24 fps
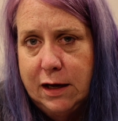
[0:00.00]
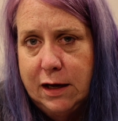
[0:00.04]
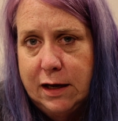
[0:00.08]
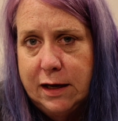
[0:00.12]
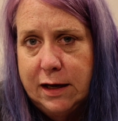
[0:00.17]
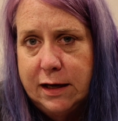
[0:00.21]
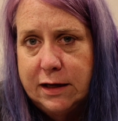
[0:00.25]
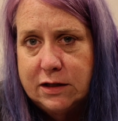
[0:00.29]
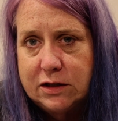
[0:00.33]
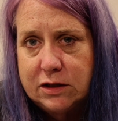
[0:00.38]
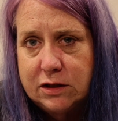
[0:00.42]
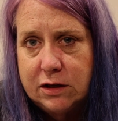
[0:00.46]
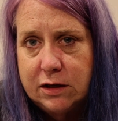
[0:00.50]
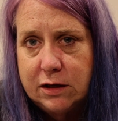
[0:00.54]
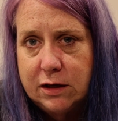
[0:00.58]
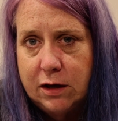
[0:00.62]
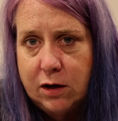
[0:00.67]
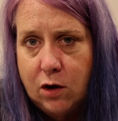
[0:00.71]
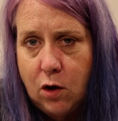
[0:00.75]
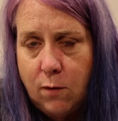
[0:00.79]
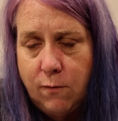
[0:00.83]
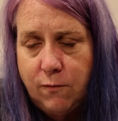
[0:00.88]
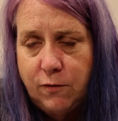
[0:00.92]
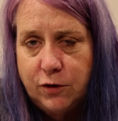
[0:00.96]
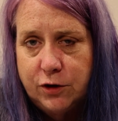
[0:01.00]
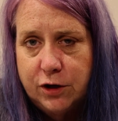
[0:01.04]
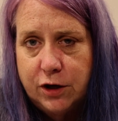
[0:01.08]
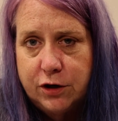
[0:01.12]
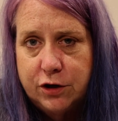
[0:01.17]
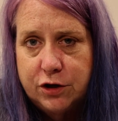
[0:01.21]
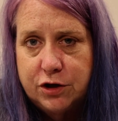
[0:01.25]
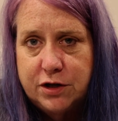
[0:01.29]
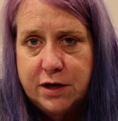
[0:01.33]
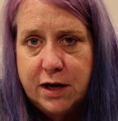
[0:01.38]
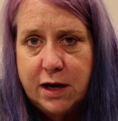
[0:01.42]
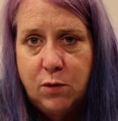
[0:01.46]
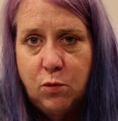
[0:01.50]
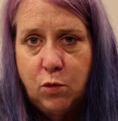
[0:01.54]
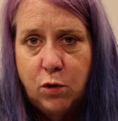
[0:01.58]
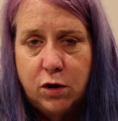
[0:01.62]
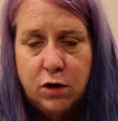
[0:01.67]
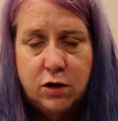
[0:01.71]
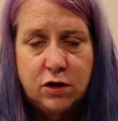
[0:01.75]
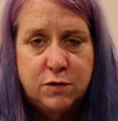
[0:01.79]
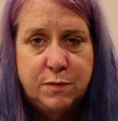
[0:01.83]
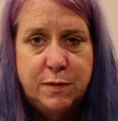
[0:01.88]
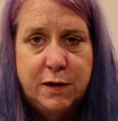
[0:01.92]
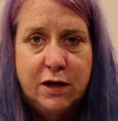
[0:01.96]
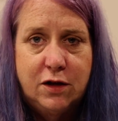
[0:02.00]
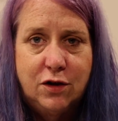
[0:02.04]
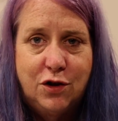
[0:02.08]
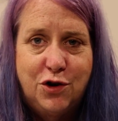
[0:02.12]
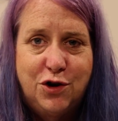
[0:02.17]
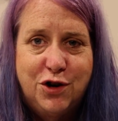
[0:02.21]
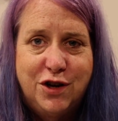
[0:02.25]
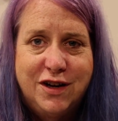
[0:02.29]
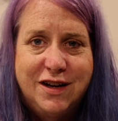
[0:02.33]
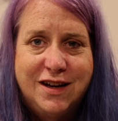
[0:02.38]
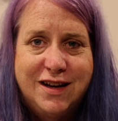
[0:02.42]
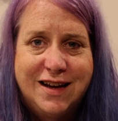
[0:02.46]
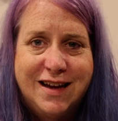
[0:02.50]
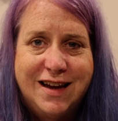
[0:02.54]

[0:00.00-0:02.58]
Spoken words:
it's helpful to understand what all's being loaded